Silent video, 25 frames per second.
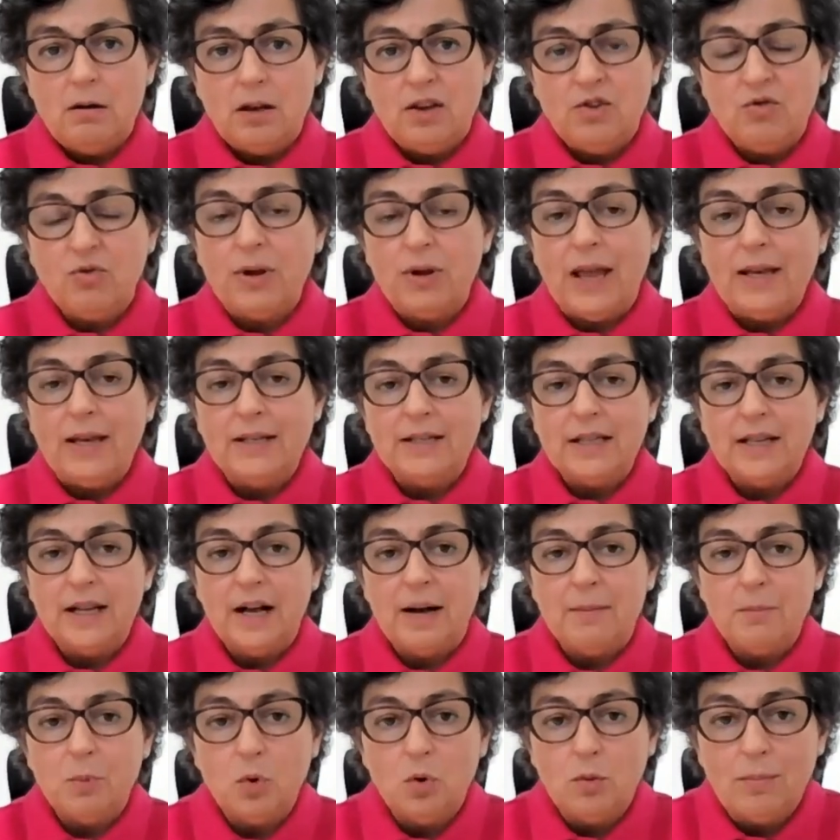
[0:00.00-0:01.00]
creating
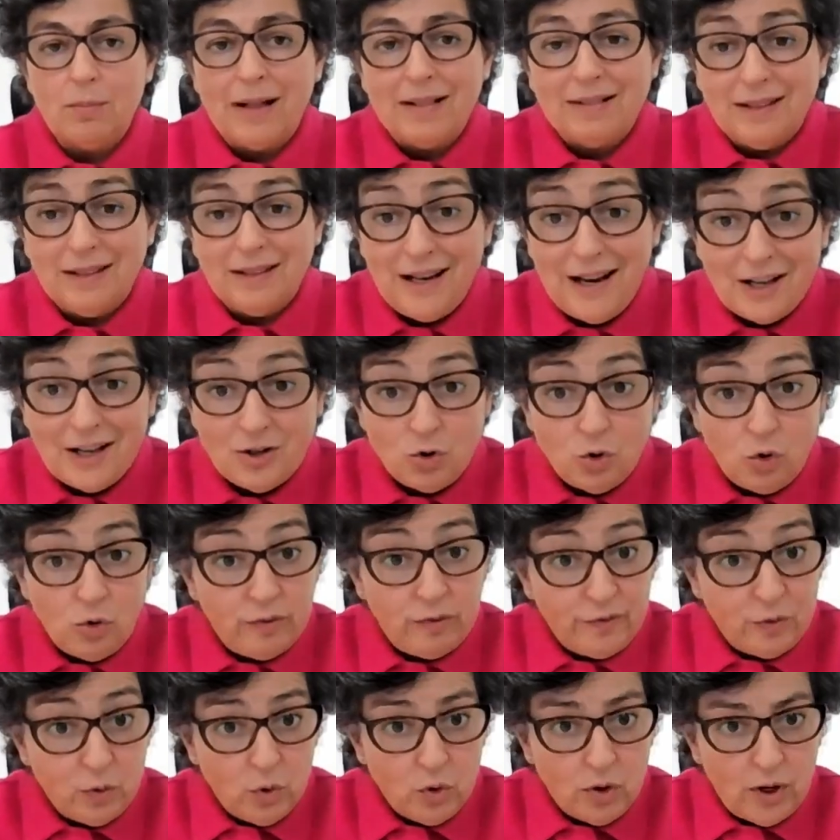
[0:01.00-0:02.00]
a more multilateral
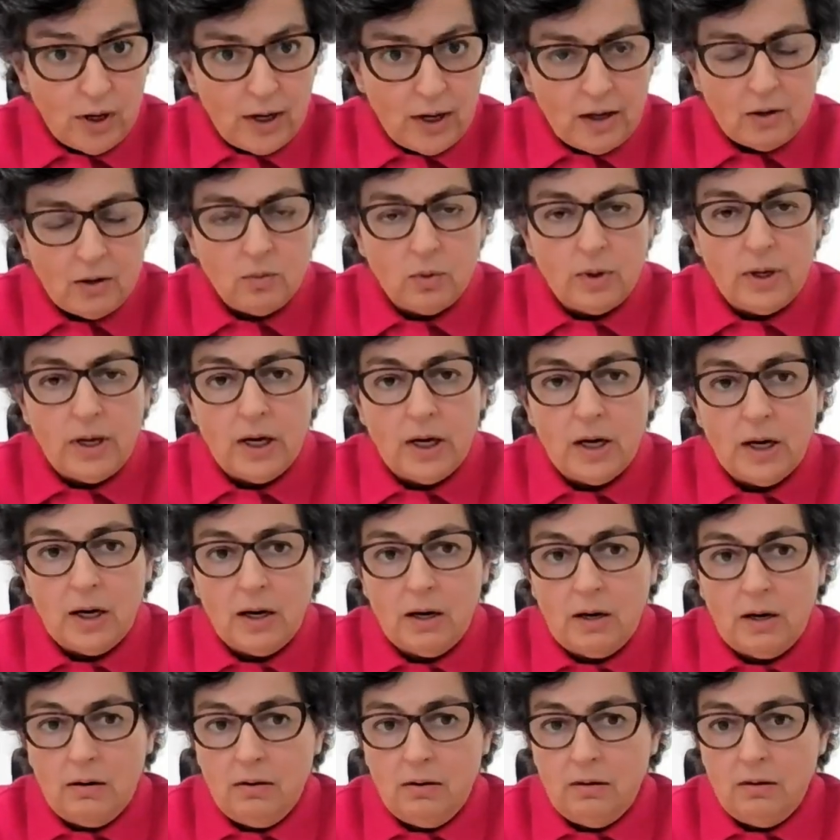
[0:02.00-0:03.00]
fora
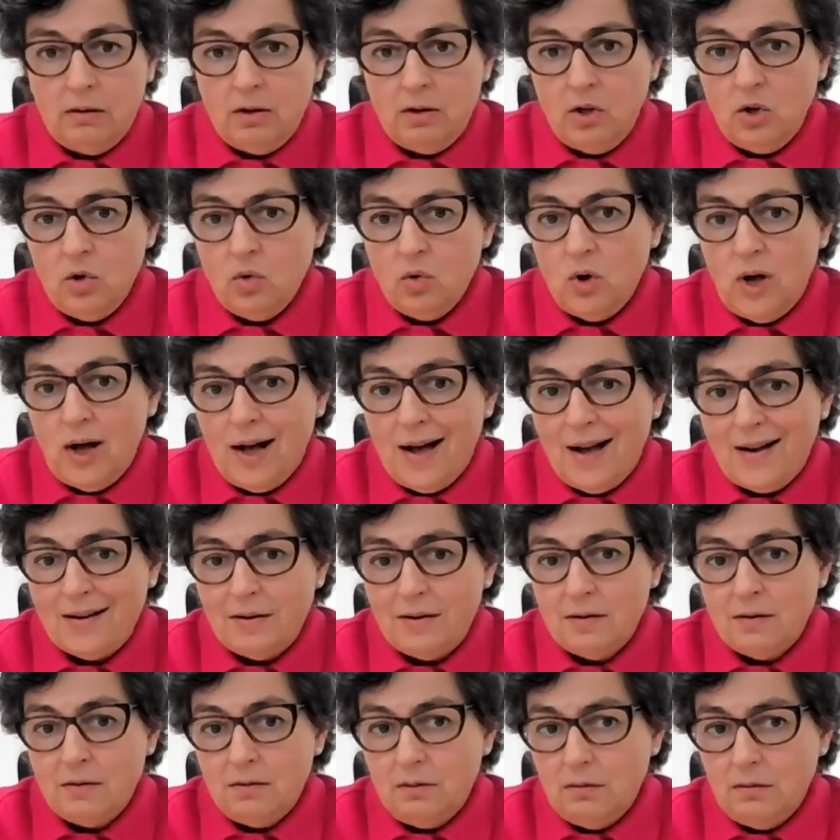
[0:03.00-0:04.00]
where you
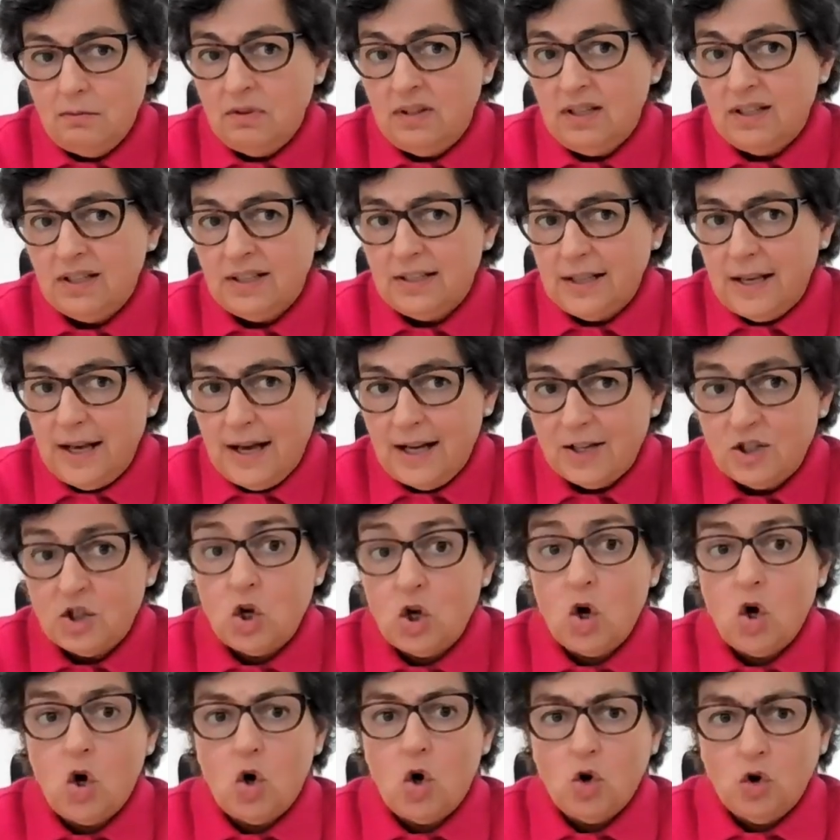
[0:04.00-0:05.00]
can discuss
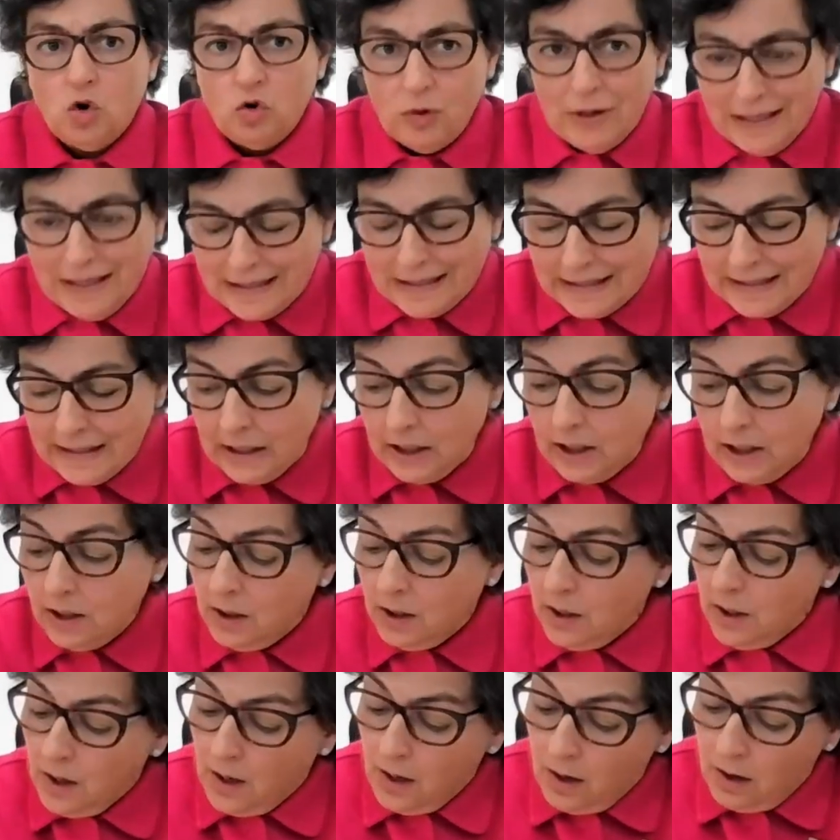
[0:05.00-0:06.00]
concretely
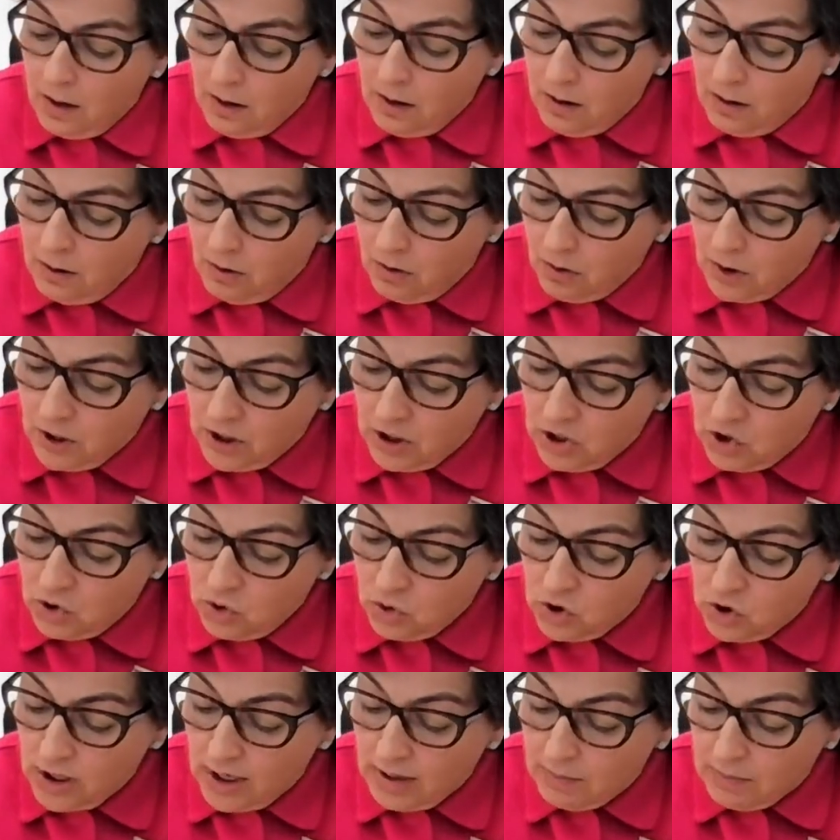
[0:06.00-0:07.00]
on
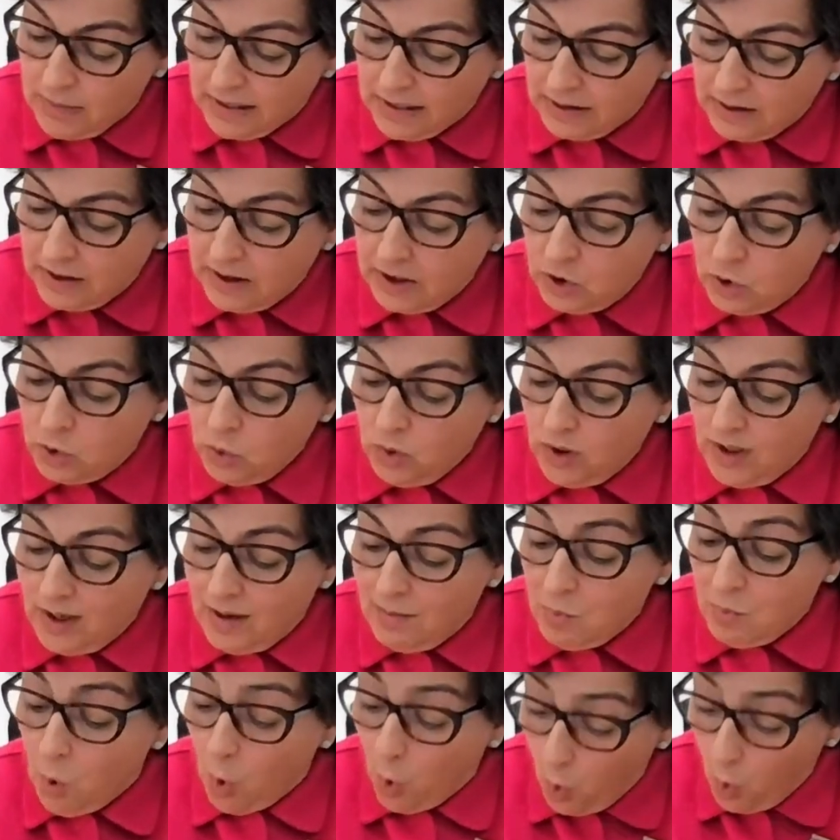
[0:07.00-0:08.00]
issues that matter to
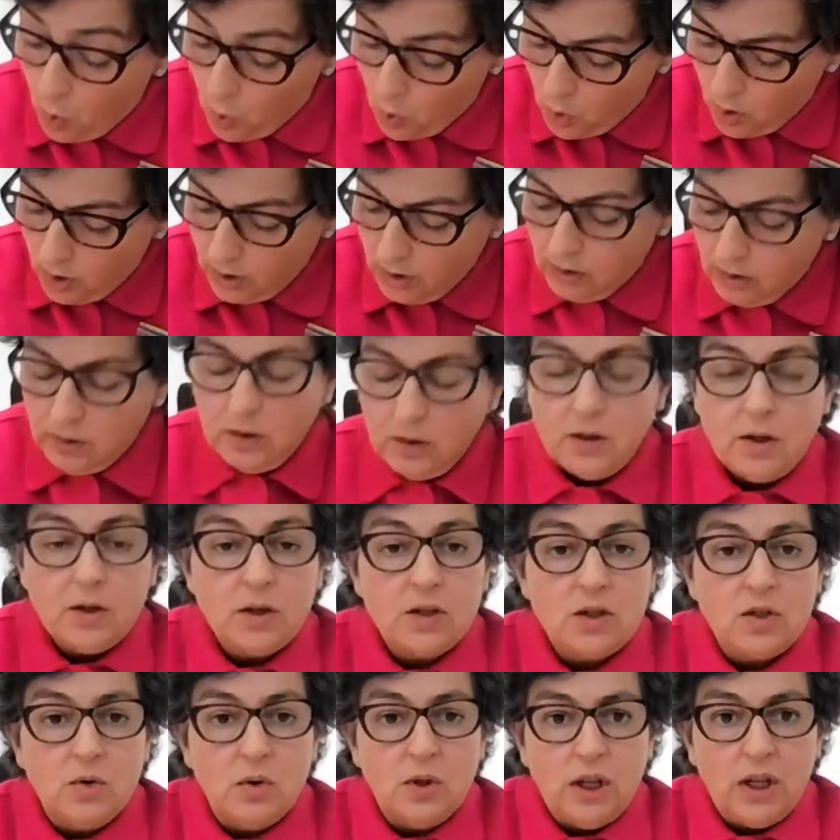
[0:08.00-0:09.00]
them all,
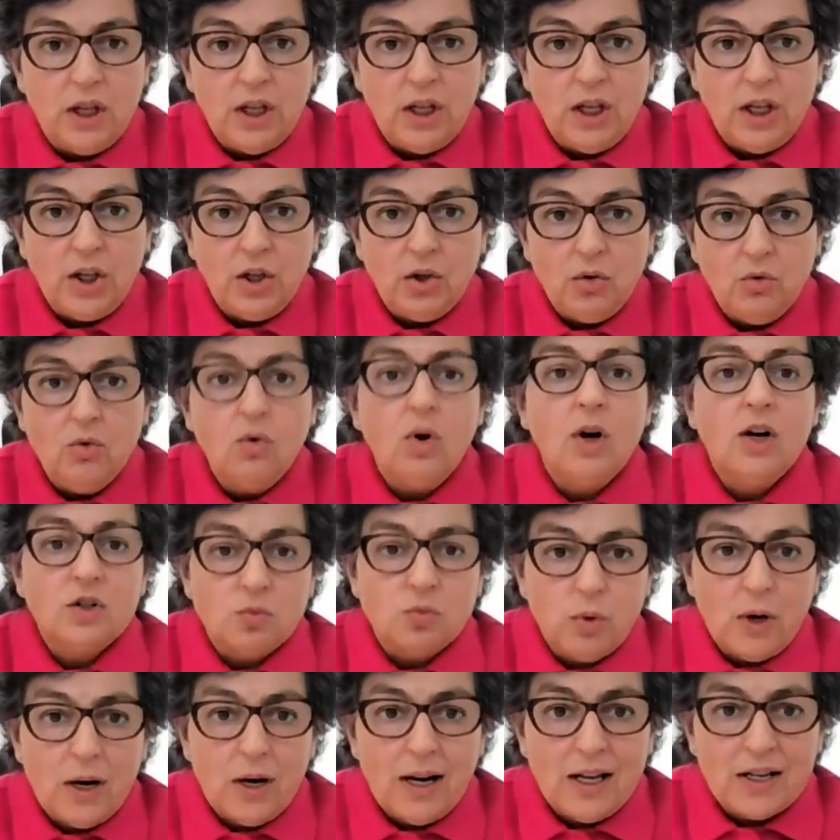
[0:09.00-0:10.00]
to the EU as
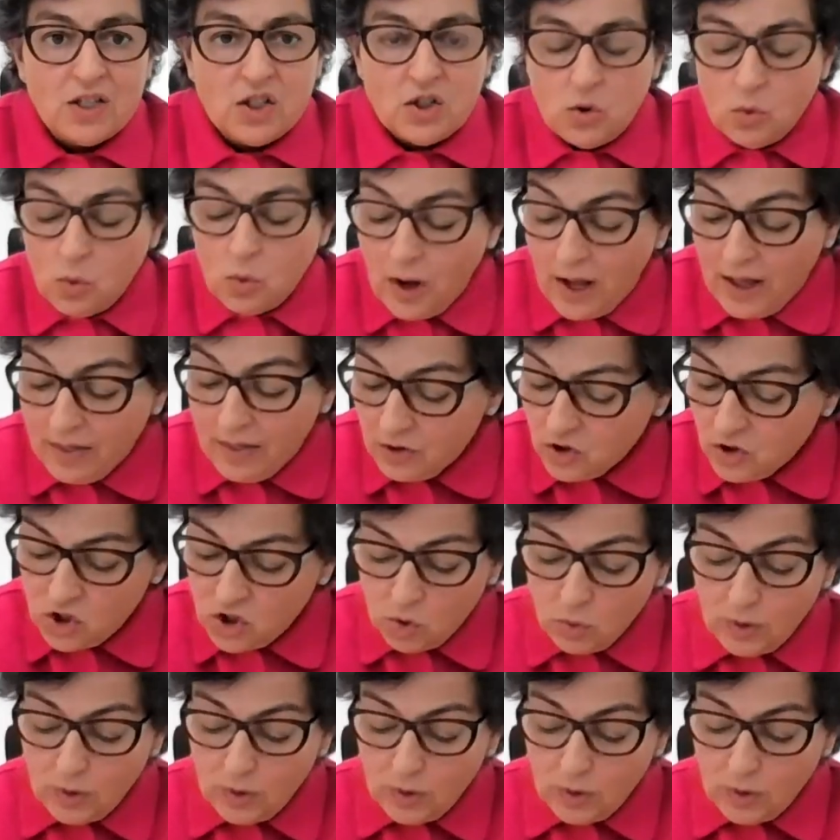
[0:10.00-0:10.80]
well as to others.